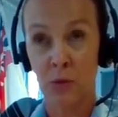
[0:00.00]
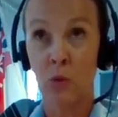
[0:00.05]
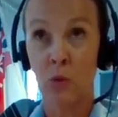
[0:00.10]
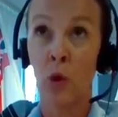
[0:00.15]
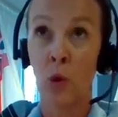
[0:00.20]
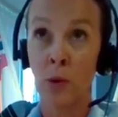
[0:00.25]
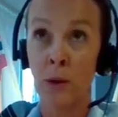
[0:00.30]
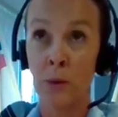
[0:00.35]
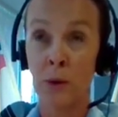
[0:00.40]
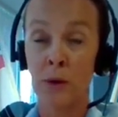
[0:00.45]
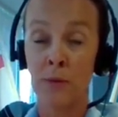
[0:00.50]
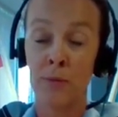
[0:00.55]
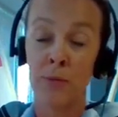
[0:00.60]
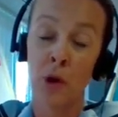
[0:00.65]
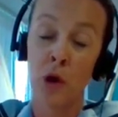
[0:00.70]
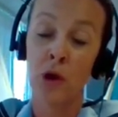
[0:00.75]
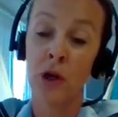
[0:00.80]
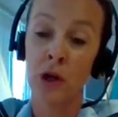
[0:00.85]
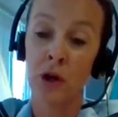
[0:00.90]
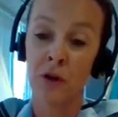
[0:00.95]
what we were
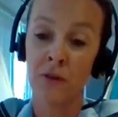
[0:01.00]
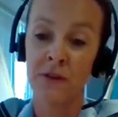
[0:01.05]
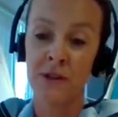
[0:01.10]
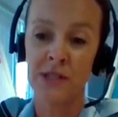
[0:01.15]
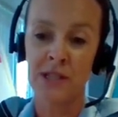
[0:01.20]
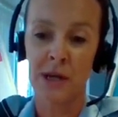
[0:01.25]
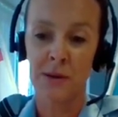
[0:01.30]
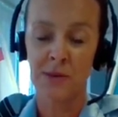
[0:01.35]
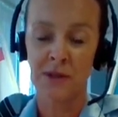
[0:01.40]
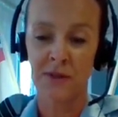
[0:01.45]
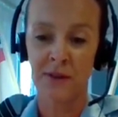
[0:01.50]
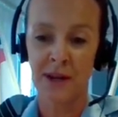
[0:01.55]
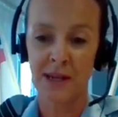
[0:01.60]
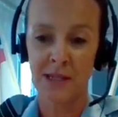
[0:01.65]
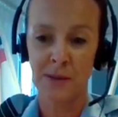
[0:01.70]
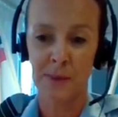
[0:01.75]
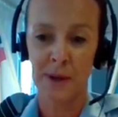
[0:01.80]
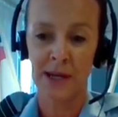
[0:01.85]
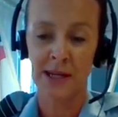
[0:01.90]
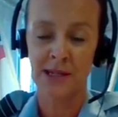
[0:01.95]
blocking off in terms of
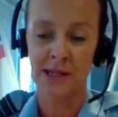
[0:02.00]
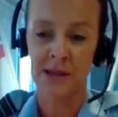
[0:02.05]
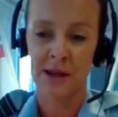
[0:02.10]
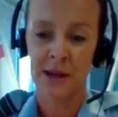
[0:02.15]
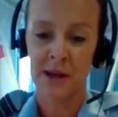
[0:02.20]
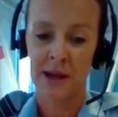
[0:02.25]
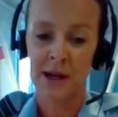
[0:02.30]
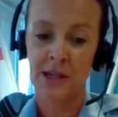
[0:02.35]
airspace.